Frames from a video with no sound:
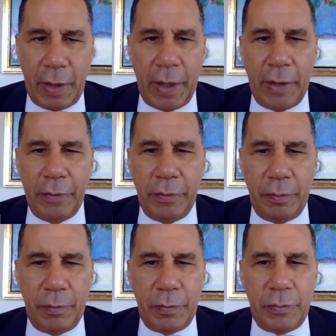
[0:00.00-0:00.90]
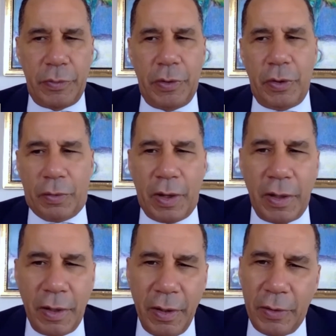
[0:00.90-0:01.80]
And, you know,
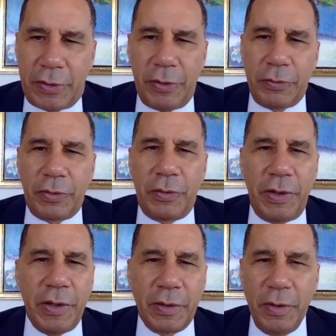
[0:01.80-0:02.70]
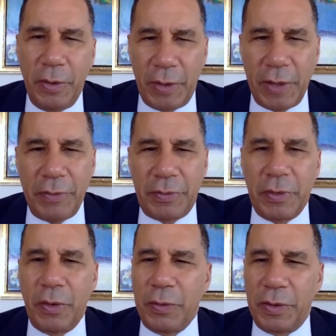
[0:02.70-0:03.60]
usually I used
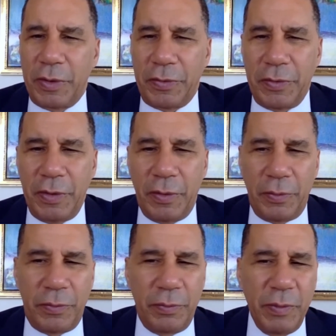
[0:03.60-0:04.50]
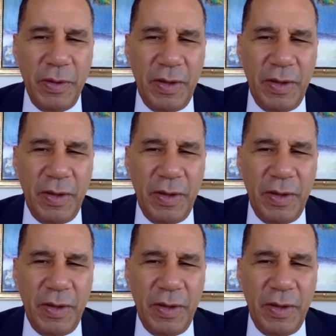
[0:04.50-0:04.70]
to go into casinos,